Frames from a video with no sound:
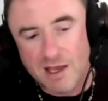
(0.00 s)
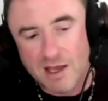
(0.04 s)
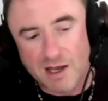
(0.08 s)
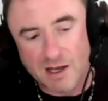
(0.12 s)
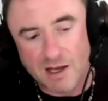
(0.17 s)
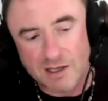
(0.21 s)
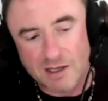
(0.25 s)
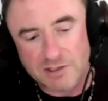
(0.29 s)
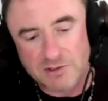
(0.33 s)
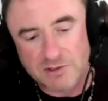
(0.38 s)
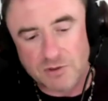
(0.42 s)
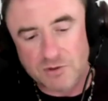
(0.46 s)

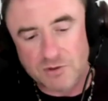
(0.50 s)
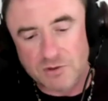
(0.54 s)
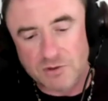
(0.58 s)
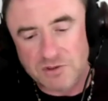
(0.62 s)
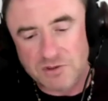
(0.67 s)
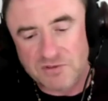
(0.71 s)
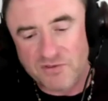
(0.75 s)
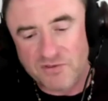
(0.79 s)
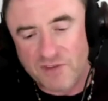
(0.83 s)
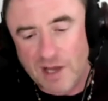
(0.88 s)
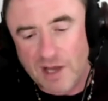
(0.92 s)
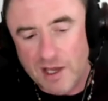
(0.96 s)
Uh, so those
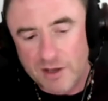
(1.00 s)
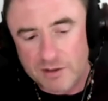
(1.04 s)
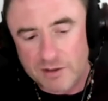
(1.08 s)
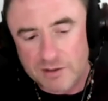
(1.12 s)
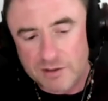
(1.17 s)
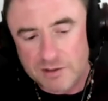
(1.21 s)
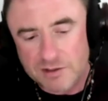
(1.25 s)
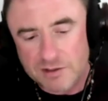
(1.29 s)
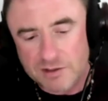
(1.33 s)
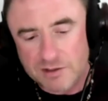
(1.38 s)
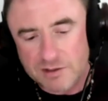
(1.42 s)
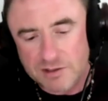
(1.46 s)

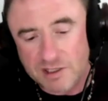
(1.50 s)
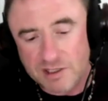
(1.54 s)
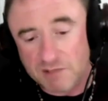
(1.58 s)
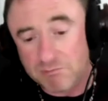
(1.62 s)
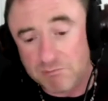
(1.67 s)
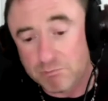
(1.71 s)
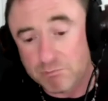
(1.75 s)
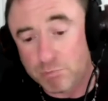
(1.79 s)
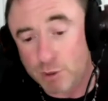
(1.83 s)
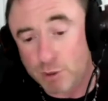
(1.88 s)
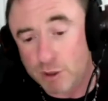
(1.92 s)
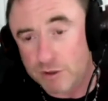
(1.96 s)
fires can
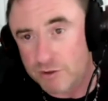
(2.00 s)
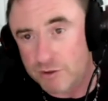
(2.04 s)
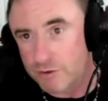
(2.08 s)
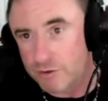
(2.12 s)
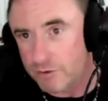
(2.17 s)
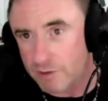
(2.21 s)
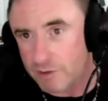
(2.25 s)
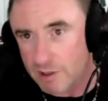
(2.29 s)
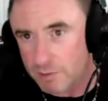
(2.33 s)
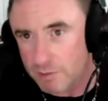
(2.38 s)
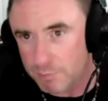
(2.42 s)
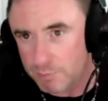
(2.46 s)
burn
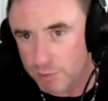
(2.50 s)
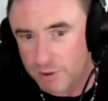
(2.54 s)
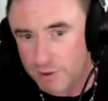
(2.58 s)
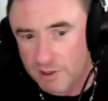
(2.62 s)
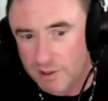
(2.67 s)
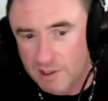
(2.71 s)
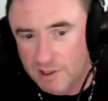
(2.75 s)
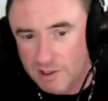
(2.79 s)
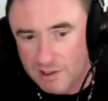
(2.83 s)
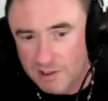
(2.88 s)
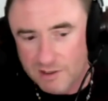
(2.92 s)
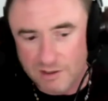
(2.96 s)
you up.
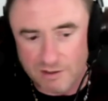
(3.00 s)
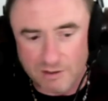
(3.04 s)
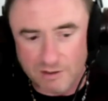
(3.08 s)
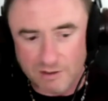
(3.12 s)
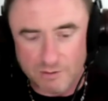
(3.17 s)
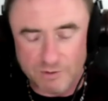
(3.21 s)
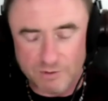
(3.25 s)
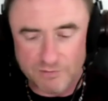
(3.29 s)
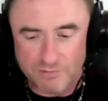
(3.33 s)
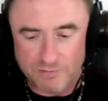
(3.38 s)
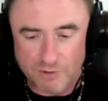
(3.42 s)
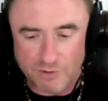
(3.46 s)
You know,
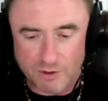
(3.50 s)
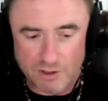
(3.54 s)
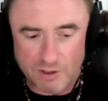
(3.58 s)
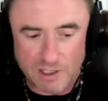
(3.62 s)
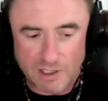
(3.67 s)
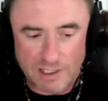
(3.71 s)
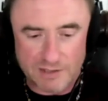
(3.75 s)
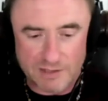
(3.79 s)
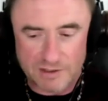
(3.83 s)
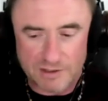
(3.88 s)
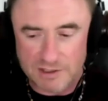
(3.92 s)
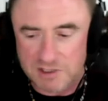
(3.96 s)
we've mm. all
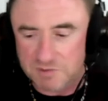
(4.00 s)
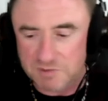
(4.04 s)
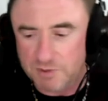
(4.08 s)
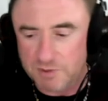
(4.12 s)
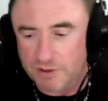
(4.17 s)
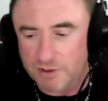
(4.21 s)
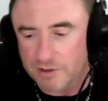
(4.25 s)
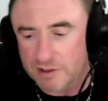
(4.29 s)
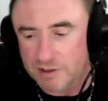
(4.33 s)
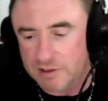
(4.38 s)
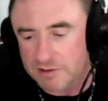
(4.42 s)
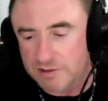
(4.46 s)
had the
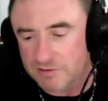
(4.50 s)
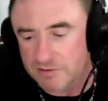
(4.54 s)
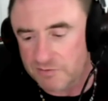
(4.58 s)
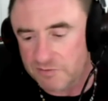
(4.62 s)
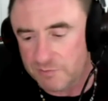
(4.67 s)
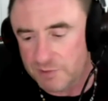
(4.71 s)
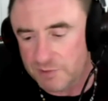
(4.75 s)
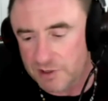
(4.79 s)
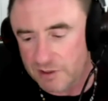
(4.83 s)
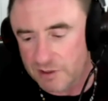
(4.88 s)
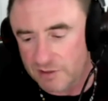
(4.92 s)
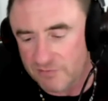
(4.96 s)
experience of,
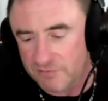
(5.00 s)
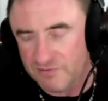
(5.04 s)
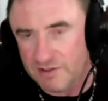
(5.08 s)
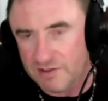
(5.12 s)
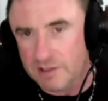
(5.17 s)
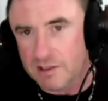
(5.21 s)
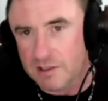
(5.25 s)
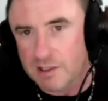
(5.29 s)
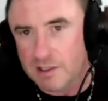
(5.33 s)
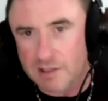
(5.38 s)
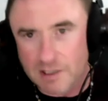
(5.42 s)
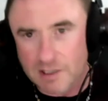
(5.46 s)
be, of
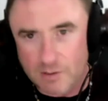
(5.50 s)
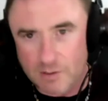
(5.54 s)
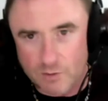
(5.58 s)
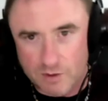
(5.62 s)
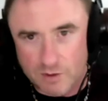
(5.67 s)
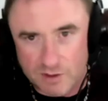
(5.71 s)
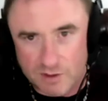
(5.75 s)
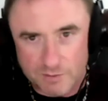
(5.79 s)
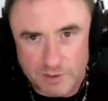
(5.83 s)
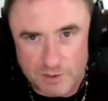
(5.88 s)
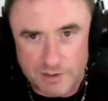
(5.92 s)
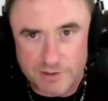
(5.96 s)
feeling like we're
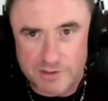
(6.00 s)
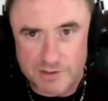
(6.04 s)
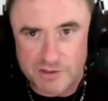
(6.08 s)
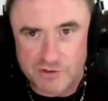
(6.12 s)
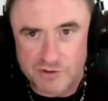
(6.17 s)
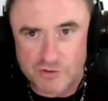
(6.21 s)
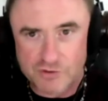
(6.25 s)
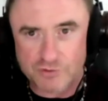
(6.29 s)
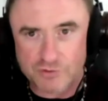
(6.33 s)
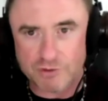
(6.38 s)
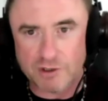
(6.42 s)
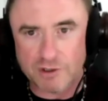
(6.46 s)
going to be
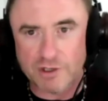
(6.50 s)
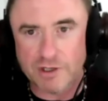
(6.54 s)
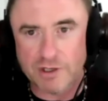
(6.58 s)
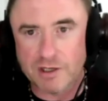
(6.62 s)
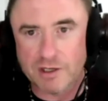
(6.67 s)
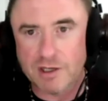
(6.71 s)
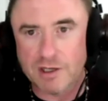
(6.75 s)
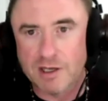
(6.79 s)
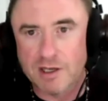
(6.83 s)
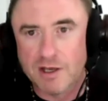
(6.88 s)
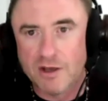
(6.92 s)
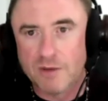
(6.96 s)

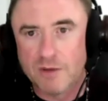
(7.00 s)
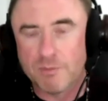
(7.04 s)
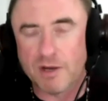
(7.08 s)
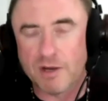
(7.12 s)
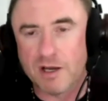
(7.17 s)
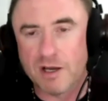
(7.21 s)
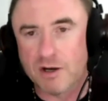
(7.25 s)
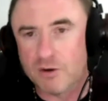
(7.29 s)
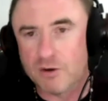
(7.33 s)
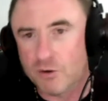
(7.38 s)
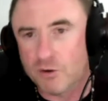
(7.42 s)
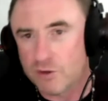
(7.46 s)
destroyed by
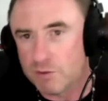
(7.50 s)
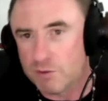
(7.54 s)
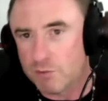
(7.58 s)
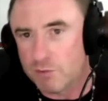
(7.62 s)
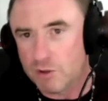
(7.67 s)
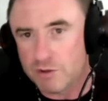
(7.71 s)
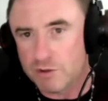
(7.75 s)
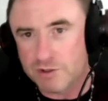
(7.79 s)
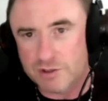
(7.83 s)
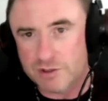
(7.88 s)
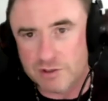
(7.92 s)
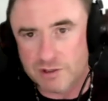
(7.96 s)
our own
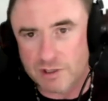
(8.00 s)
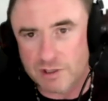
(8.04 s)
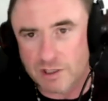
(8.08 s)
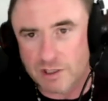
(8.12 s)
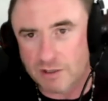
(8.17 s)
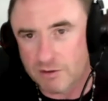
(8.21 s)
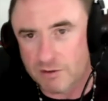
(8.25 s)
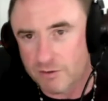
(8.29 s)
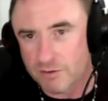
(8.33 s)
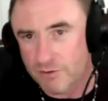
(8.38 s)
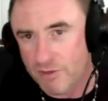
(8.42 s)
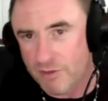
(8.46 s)
emotions and
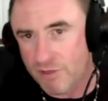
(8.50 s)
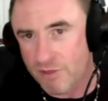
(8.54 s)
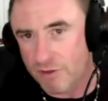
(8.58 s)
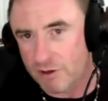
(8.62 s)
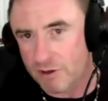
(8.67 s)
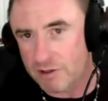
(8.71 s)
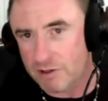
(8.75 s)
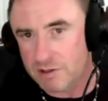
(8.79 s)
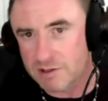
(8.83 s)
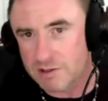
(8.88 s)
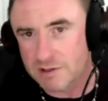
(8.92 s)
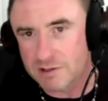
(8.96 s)
our own
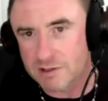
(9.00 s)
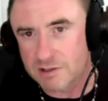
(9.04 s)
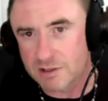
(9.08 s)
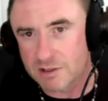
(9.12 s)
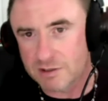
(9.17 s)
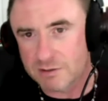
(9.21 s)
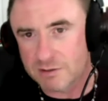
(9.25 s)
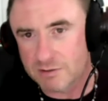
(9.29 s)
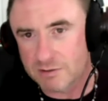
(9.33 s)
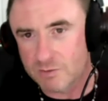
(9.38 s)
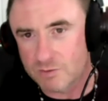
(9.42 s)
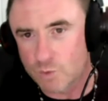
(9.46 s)
thoughts and
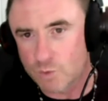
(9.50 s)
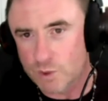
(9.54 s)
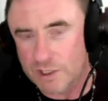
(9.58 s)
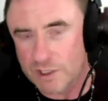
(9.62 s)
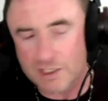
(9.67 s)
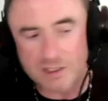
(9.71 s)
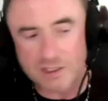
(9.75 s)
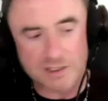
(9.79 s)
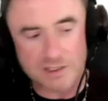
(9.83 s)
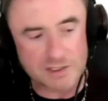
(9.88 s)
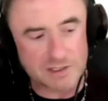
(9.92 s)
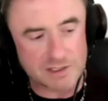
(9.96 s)
our own
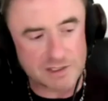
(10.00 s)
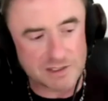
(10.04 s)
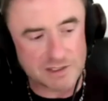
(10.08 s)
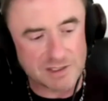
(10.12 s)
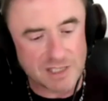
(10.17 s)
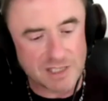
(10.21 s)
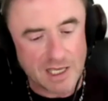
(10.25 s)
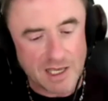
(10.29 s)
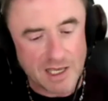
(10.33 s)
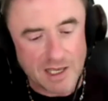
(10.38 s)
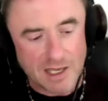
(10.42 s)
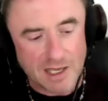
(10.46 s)

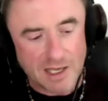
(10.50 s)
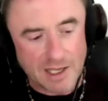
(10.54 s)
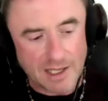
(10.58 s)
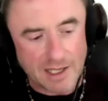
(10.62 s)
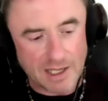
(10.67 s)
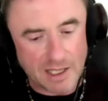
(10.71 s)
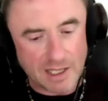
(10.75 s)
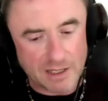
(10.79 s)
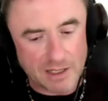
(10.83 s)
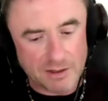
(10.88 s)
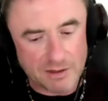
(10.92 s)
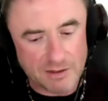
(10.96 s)
weaknesses.
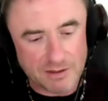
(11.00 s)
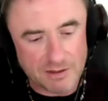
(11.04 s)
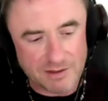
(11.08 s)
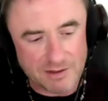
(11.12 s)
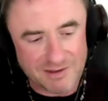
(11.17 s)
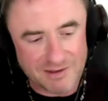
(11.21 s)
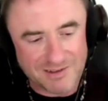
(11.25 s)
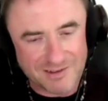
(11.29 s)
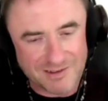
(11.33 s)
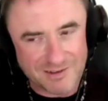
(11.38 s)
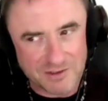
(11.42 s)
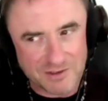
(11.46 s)
And
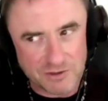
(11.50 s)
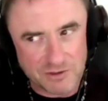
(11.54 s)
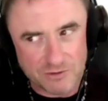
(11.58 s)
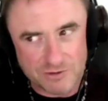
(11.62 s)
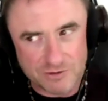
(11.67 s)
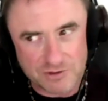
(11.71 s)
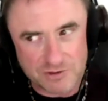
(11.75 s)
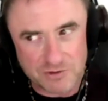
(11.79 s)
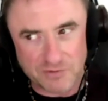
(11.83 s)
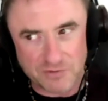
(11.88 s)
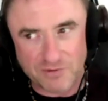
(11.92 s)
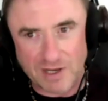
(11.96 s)
you
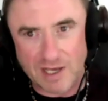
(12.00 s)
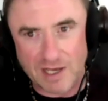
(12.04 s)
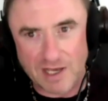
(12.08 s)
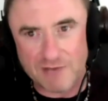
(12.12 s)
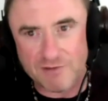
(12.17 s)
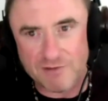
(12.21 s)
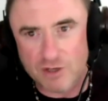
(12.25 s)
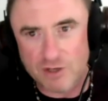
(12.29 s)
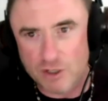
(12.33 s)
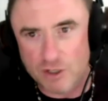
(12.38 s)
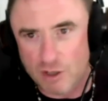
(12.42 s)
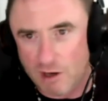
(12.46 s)
survive
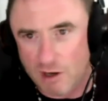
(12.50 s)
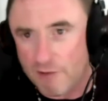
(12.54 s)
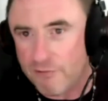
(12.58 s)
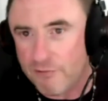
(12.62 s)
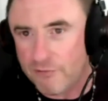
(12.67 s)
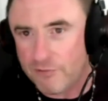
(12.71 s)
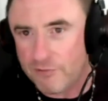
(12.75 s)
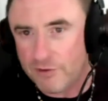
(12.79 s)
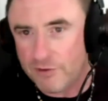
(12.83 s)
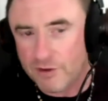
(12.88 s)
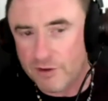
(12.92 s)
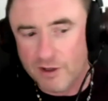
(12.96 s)

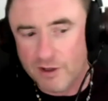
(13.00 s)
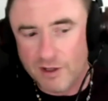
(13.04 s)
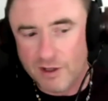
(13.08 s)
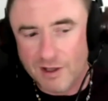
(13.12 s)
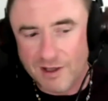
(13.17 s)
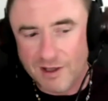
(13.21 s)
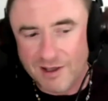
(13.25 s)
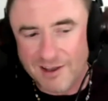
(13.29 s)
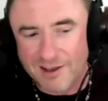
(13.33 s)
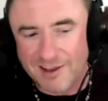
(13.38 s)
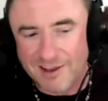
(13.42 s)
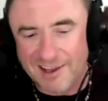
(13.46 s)
enough,
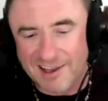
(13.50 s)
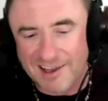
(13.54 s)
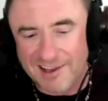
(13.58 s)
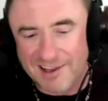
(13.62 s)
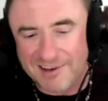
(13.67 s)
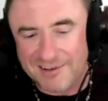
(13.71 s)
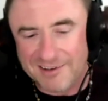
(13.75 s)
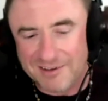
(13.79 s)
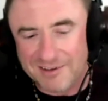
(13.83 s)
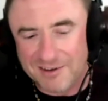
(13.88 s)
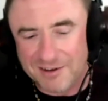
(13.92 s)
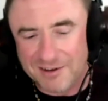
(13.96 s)
and